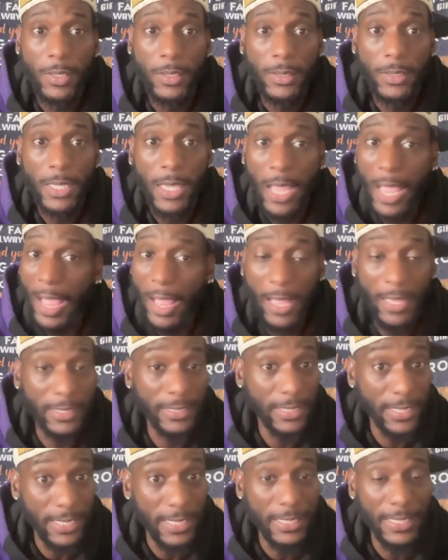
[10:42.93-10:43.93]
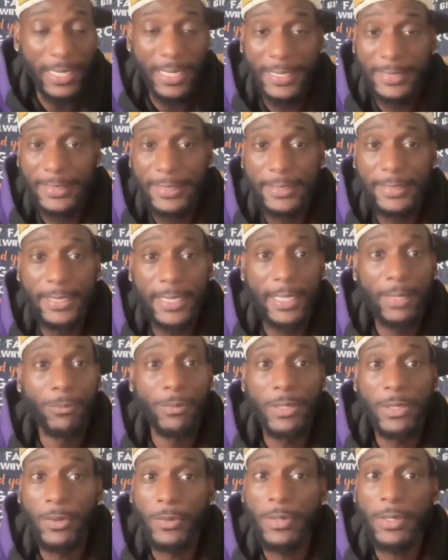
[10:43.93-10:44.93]
Yeah, again, like I just said,
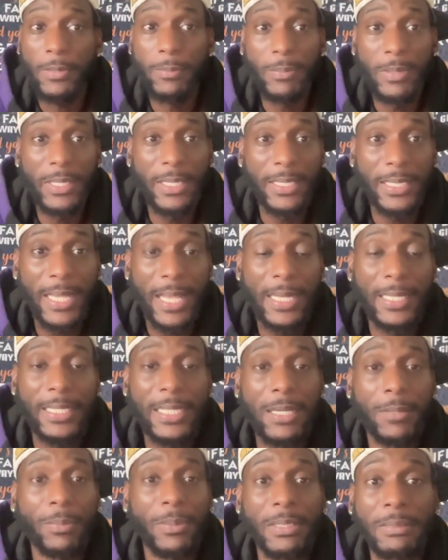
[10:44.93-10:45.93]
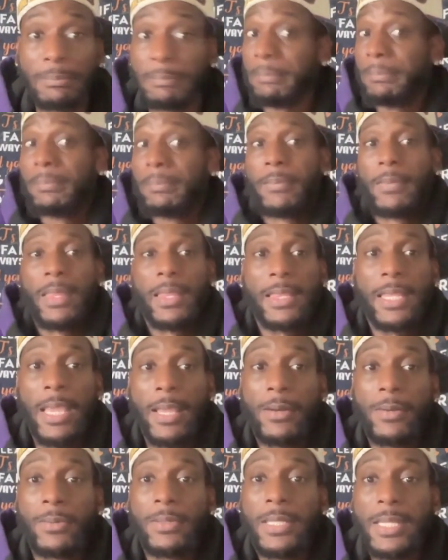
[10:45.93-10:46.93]
we know they're a billion-dollar company. They
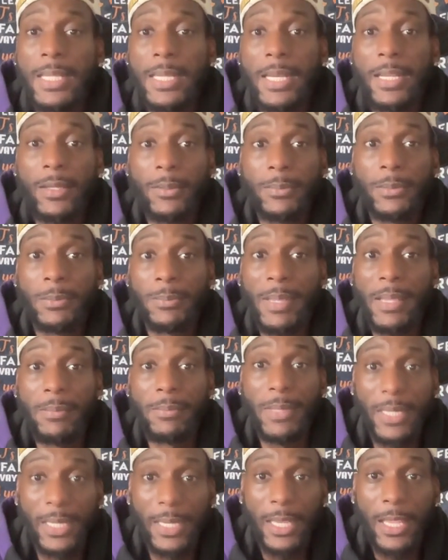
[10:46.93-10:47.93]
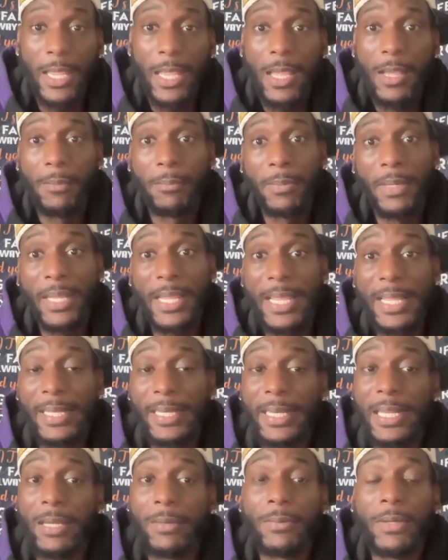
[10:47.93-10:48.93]
don't need help to make money, but it
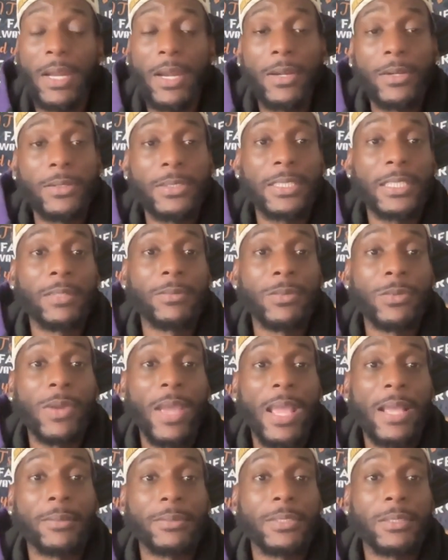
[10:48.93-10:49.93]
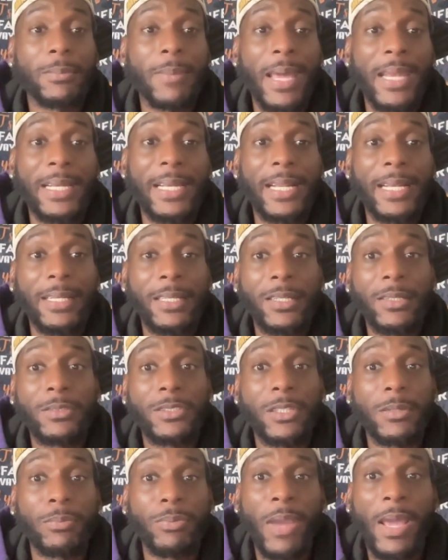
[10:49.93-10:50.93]
never hurts if you have somebody that loves
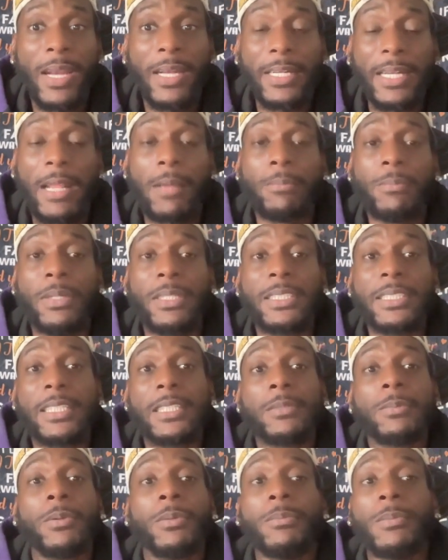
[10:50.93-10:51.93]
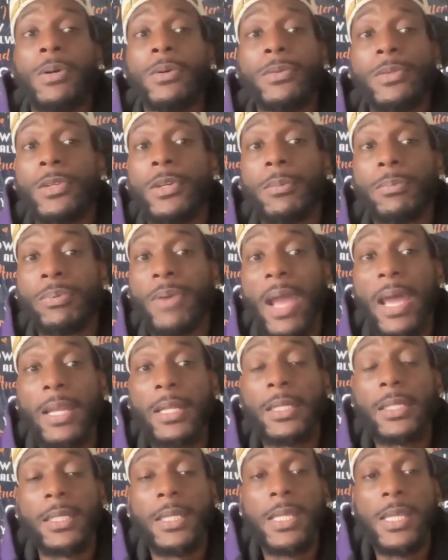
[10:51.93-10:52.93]
your product that much that's promoting your
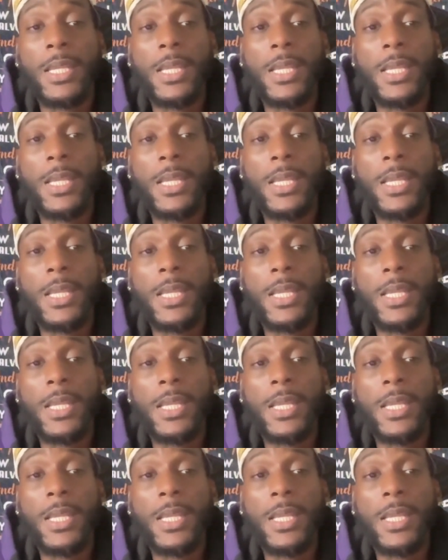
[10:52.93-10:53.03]
product.